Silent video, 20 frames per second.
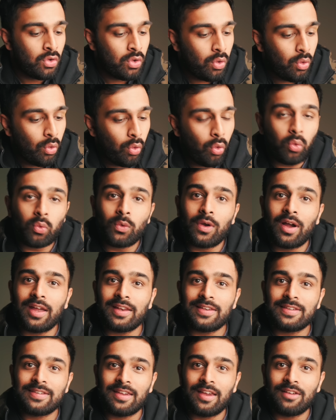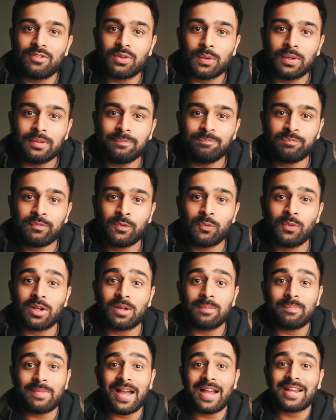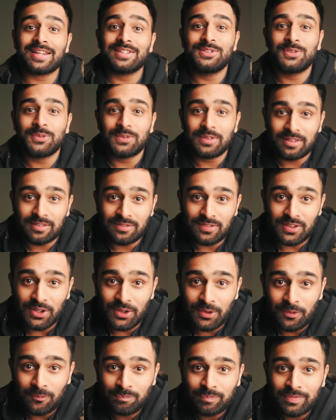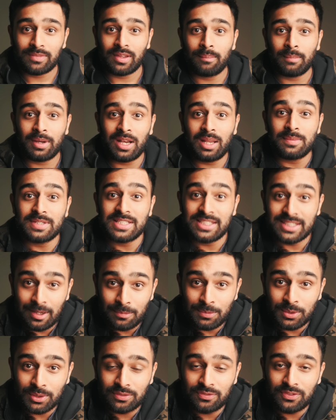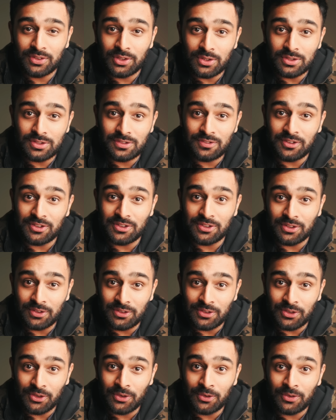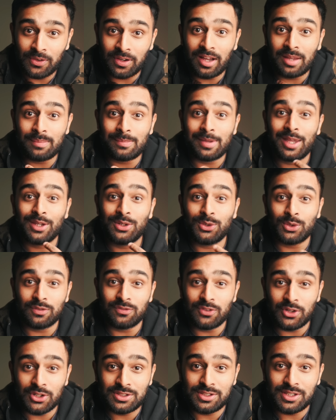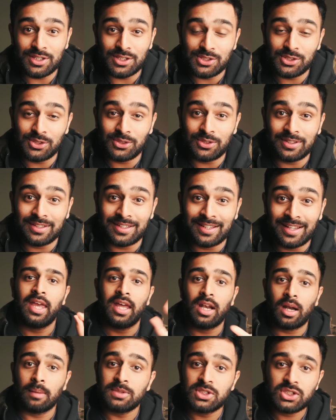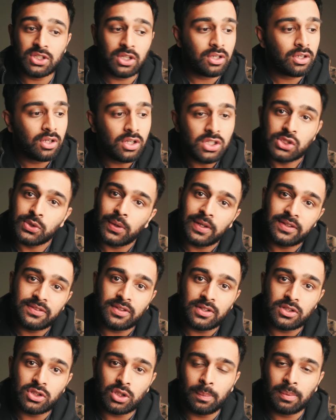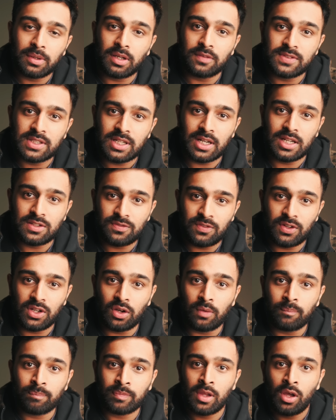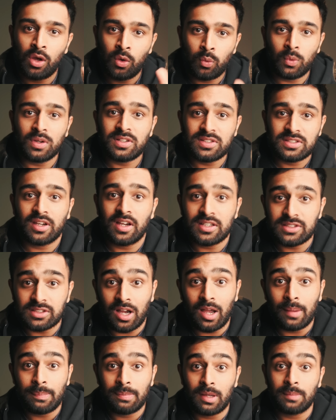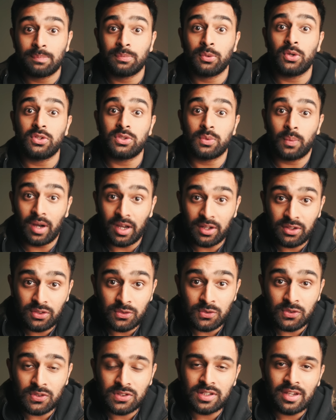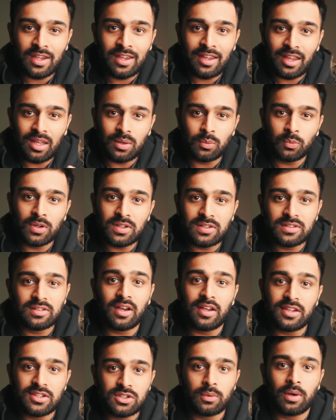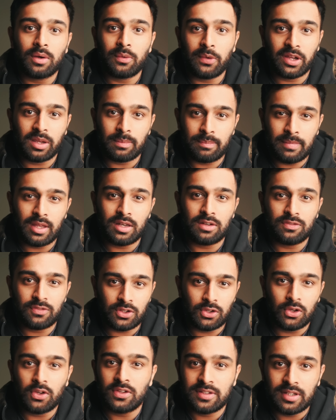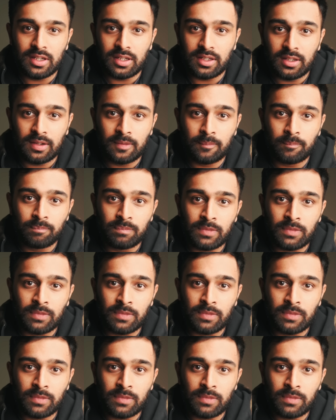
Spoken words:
Alright everyone, welcome back to another video. My name is Samuel. For those of you who don't know, I'm a university student, and I'm just going to go straight to the topic of today's video. What size iPad Pro do I use, and what size do I recommend for note-taking?